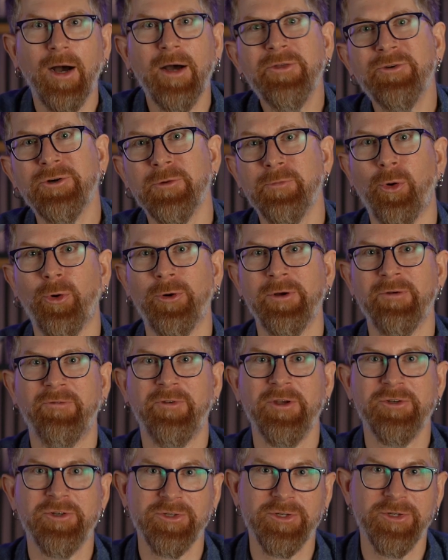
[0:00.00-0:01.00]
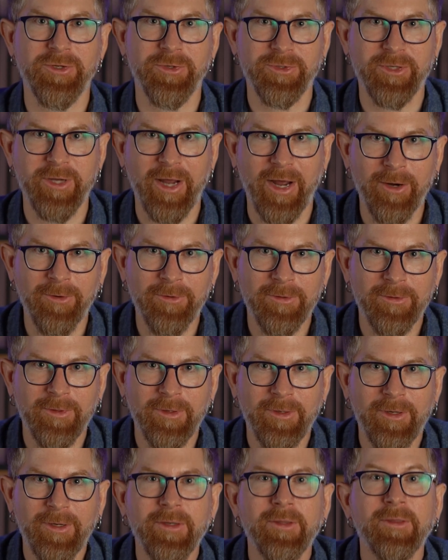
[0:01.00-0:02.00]
Other important features news now.
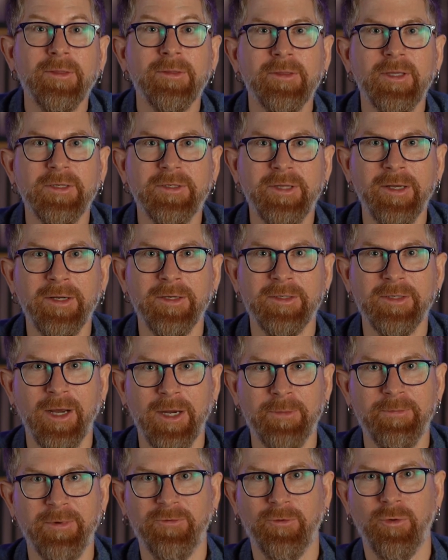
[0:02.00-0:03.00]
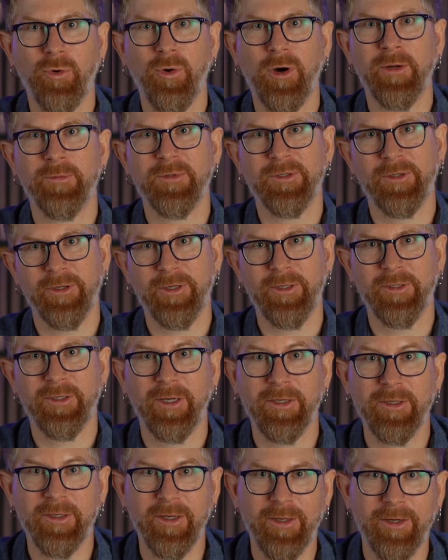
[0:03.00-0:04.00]
The data type of quantum
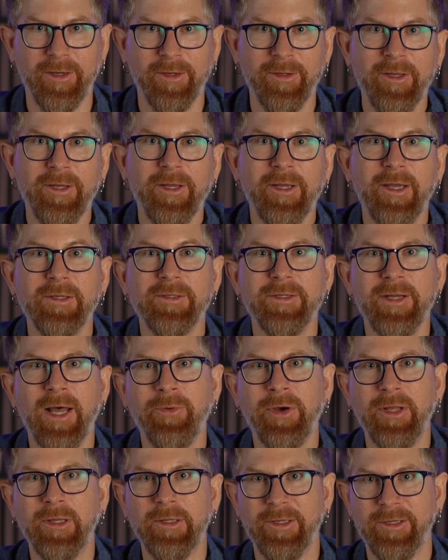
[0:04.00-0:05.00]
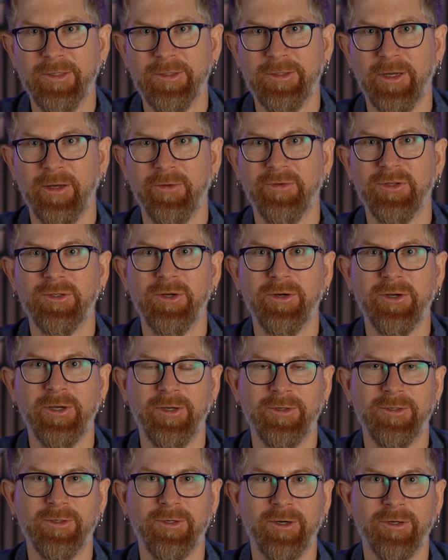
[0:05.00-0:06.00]
circuit.data is now a list of
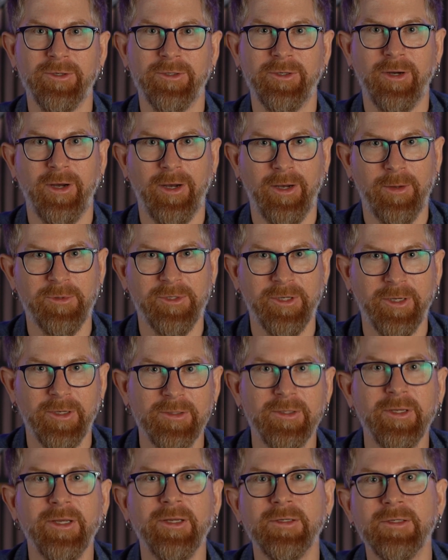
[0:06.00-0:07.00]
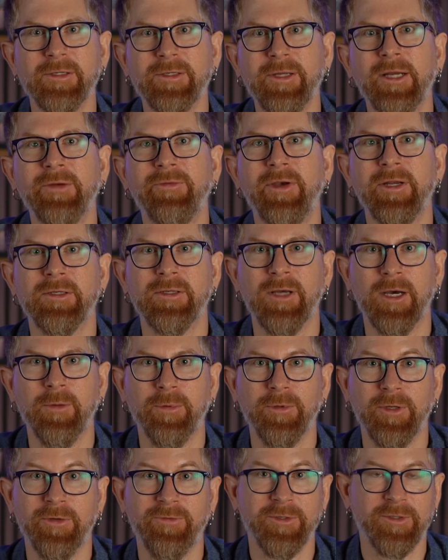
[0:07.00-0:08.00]
circuit instruction objects instead of a
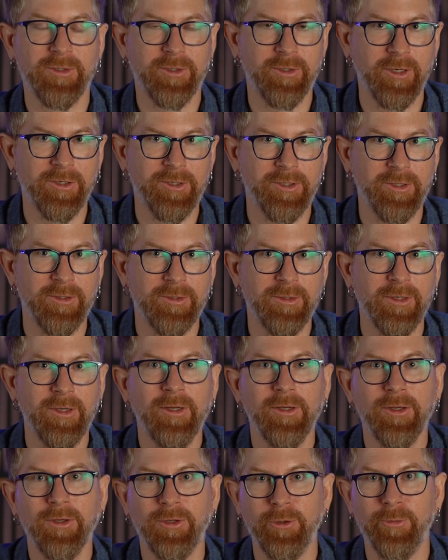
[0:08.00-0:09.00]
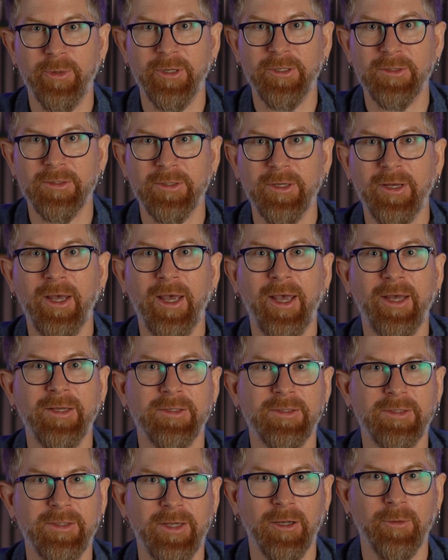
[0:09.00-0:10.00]
tuple of instructions, qubits,
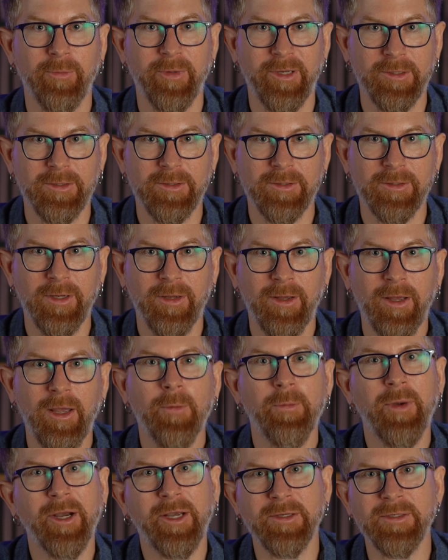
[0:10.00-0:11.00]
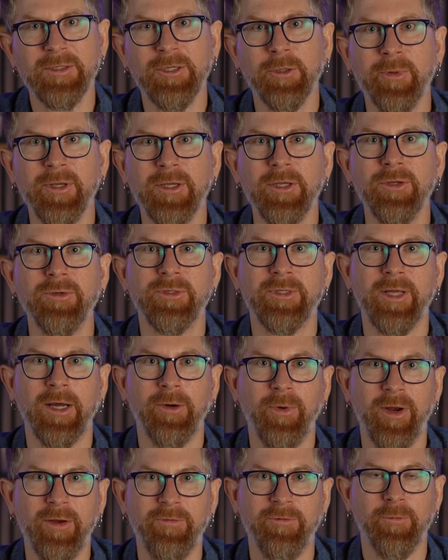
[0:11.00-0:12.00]
and C L bits, but can still be used
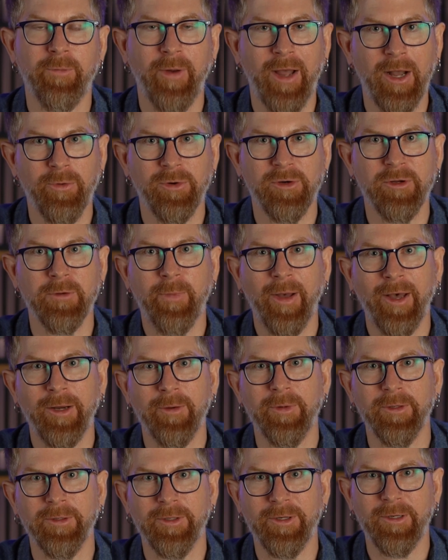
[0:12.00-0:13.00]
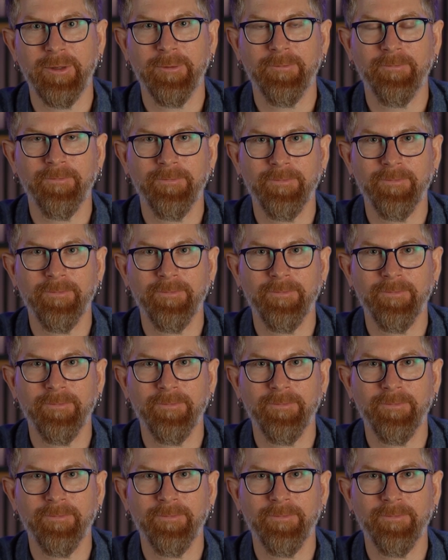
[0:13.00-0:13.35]
that way for backward compatibility.